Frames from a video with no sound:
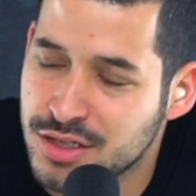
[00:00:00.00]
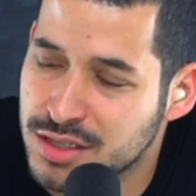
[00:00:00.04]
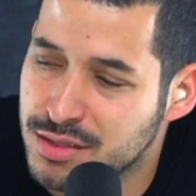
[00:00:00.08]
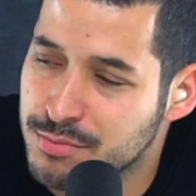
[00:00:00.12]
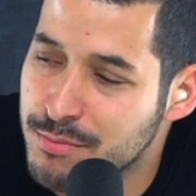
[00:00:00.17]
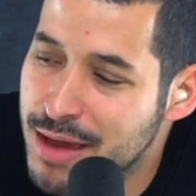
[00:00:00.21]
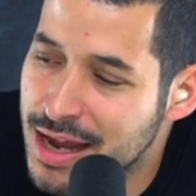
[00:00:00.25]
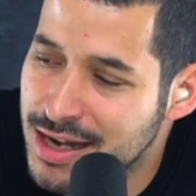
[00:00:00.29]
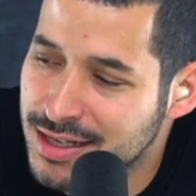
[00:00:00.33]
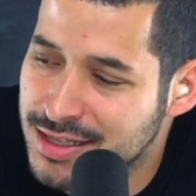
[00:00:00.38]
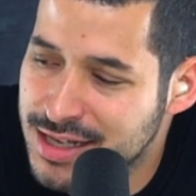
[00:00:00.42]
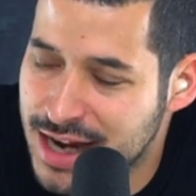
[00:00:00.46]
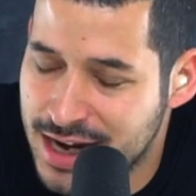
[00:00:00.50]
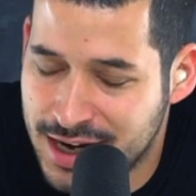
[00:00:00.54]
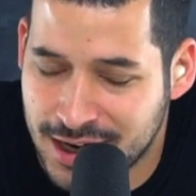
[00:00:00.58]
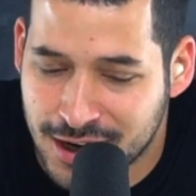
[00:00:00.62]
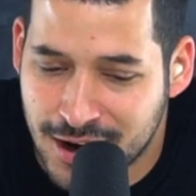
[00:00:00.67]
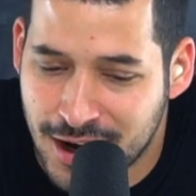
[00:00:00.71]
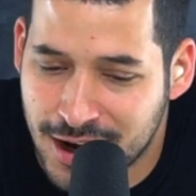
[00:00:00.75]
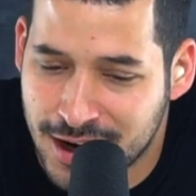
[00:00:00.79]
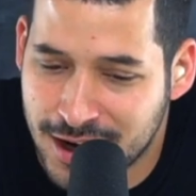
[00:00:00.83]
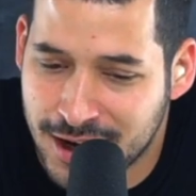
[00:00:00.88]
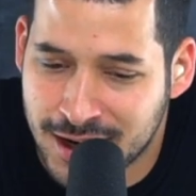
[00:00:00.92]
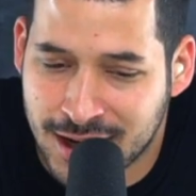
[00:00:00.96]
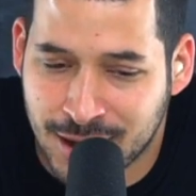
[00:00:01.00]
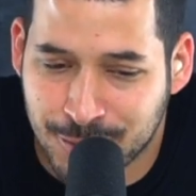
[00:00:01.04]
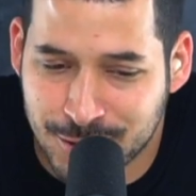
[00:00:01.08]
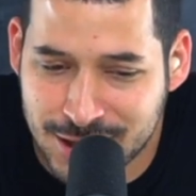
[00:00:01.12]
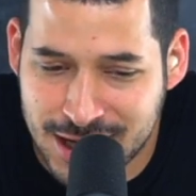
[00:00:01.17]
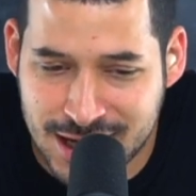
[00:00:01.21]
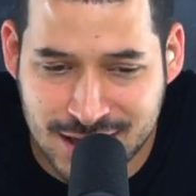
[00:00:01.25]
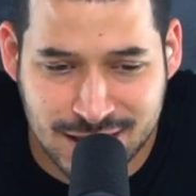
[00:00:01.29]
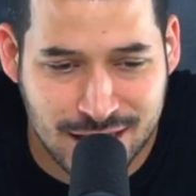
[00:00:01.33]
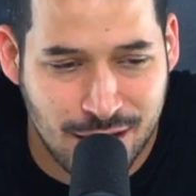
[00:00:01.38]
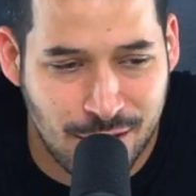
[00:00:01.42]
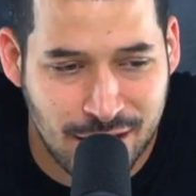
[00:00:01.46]
just meditating on it a couple
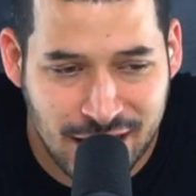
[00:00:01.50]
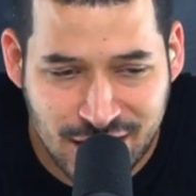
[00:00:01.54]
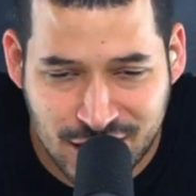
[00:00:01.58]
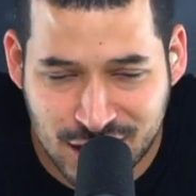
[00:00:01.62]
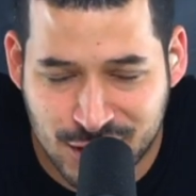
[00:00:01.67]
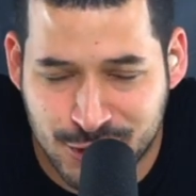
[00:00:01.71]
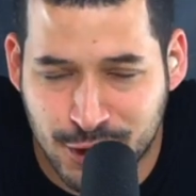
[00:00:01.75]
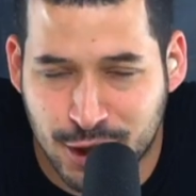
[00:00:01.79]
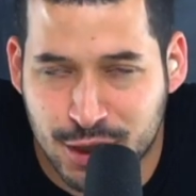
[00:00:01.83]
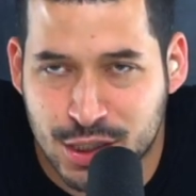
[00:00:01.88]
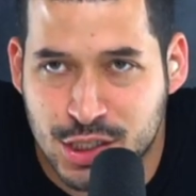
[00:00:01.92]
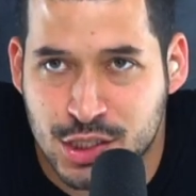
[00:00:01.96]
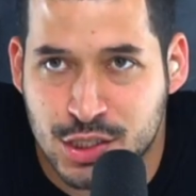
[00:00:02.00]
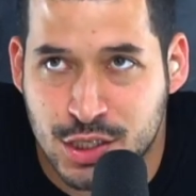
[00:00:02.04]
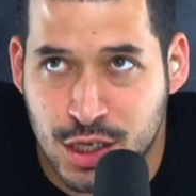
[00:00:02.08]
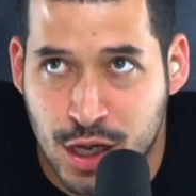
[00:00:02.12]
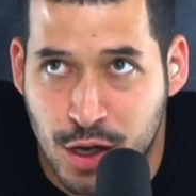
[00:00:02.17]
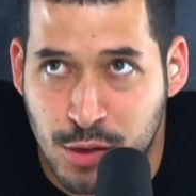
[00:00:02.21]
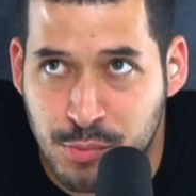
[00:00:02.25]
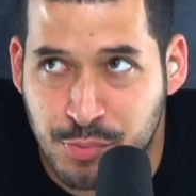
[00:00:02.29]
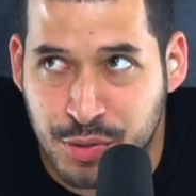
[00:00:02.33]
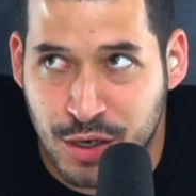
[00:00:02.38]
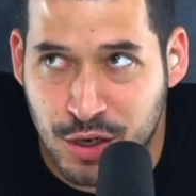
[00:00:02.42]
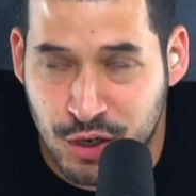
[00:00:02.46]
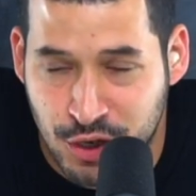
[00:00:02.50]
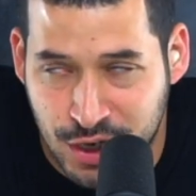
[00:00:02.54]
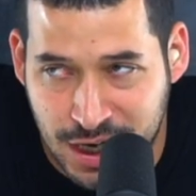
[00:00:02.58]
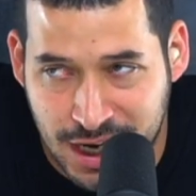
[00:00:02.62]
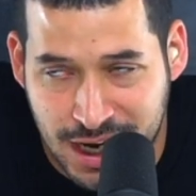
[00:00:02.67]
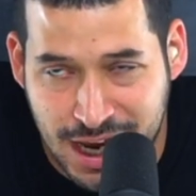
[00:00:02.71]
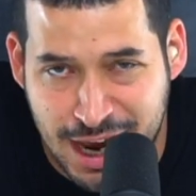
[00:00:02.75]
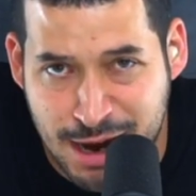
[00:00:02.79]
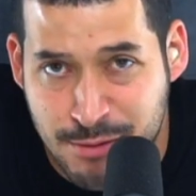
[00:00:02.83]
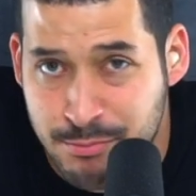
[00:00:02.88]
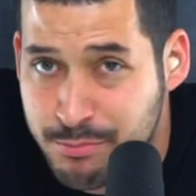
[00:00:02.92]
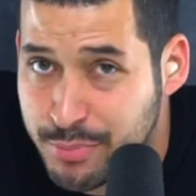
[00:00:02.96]
days ago and it just felt so
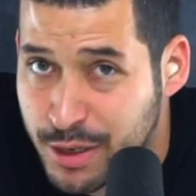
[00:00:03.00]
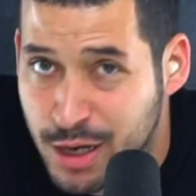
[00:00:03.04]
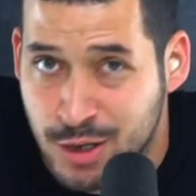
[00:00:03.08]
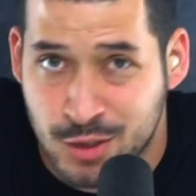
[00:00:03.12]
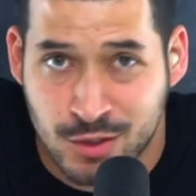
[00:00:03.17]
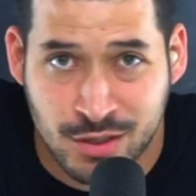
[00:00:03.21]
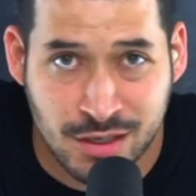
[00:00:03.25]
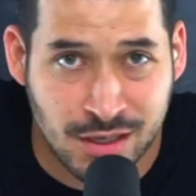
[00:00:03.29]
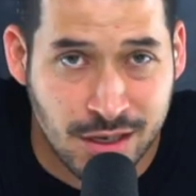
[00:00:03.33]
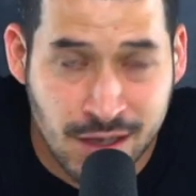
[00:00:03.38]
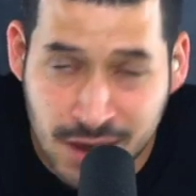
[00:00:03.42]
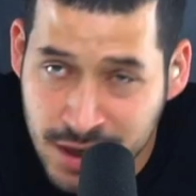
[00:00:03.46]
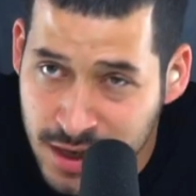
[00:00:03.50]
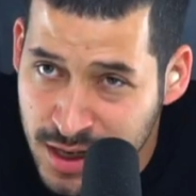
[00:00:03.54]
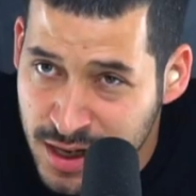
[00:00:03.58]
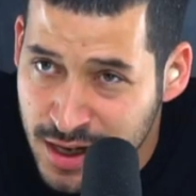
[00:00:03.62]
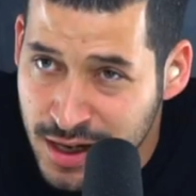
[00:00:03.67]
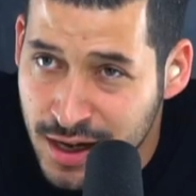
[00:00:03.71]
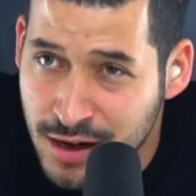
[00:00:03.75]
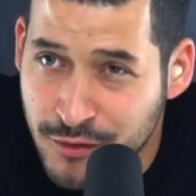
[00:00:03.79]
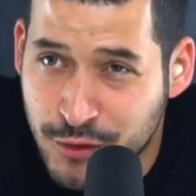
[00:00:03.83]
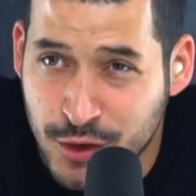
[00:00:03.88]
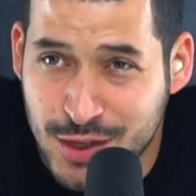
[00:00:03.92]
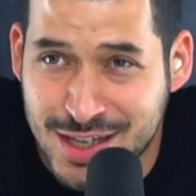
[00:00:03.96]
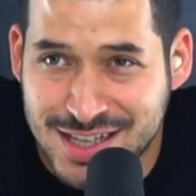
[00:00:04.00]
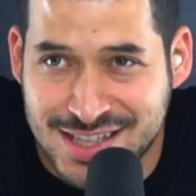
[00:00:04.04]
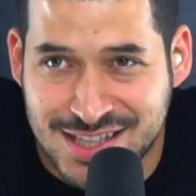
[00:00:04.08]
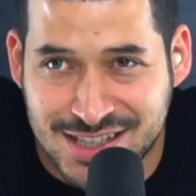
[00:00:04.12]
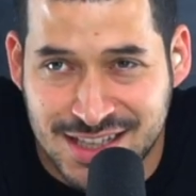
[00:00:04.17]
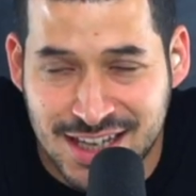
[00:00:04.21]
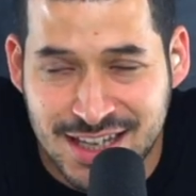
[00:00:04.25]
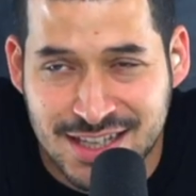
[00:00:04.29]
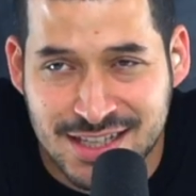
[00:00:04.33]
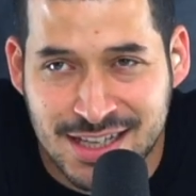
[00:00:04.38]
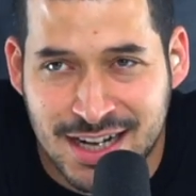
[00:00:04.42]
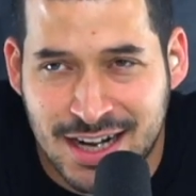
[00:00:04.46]
pertinent and potent for this
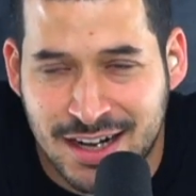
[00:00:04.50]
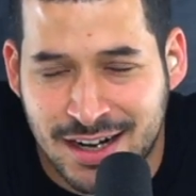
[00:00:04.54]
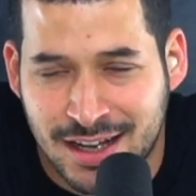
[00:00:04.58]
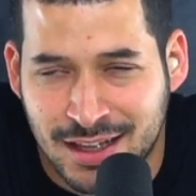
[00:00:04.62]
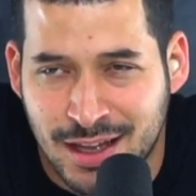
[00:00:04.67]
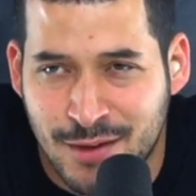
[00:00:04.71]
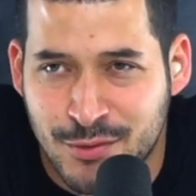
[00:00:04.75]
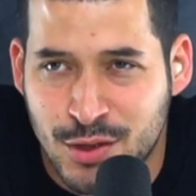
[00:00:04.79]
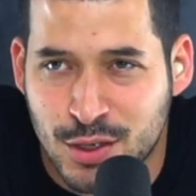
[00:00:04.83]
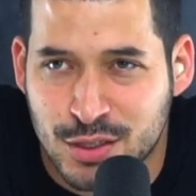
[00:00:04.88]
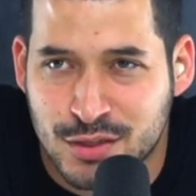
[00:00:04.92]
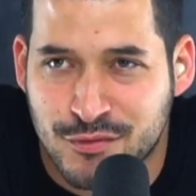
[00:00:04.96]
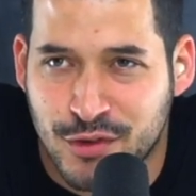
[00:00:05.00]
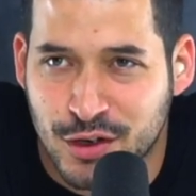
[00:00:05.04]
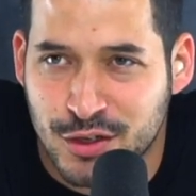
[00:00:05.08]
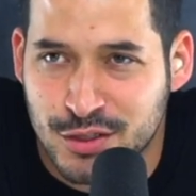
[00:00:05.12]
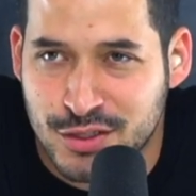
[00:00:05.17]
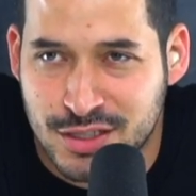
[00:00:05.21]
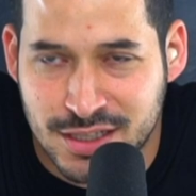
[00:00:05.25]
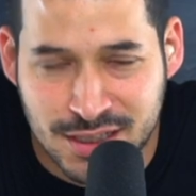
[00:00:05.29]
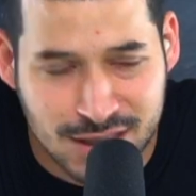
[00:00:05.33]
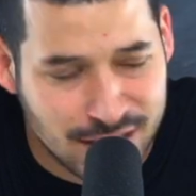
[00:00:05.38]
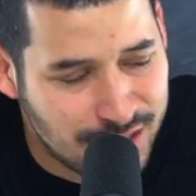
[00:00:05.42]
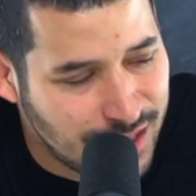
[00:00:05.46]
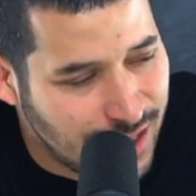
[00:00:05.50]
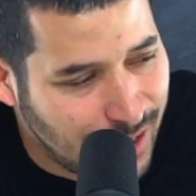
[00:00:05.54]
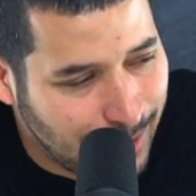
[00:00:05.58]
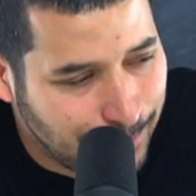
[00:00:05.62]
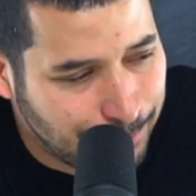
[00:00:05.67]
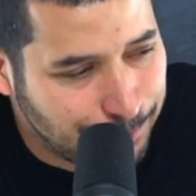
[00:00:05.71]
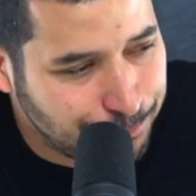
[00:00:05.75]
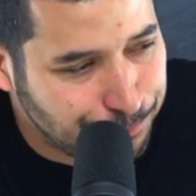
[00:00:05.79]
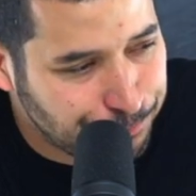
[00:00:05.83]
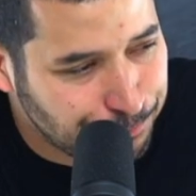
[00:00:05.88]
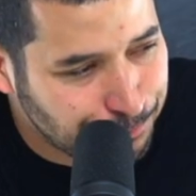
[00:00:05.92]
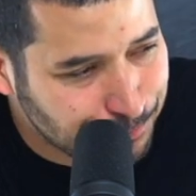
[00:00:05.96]
season. And I love those verses.
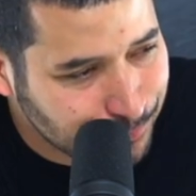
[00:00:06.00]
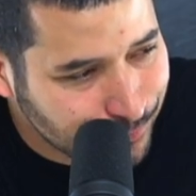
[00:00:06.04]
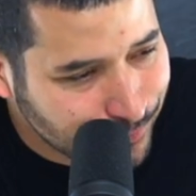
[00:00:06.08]
Um,